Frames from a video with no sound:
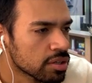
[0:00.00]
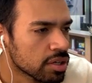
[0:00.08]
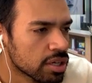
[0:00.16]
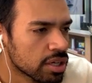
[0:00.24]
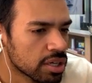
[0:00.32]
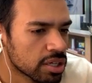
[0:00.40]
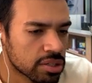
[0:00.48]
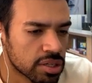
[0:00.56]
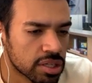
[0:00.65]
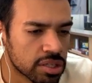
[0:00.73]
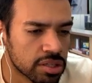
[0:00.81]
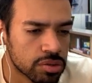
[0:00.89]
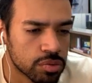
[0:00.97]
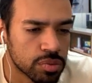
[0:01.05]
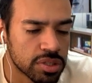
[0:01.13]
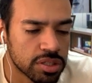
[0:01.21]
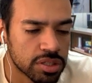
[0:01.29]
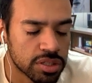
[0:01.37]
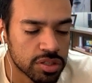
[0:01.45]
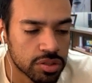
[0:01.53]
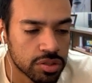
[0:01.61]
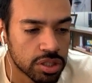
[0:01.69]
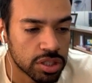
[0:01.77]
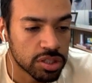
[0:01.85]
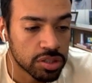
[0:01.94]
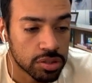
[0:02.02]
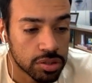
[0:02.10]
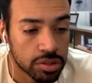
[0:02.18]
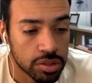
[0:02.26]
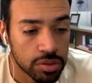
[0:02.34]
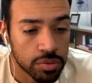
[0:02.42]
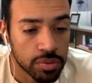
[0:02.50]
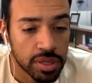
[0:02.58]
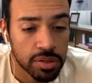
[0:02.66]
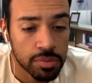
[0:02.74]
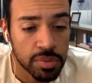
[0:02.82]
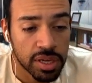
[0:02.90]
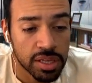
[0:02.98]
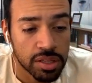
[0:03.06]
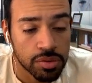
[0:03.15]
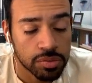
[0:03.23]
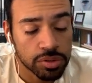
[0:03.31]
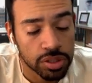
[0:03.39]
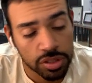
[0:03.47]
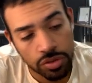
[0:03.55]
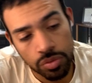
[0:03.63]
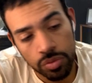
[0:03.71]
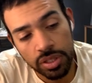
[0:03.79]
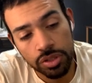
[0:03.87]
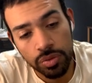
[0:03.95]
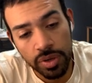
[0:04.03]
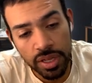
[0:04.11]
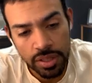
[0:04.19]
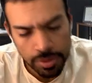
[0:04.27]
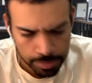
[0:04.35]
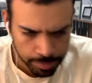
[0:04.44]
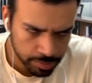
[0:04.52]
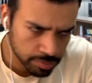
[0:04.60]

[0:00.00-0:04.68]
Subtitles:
and we just when made just one trade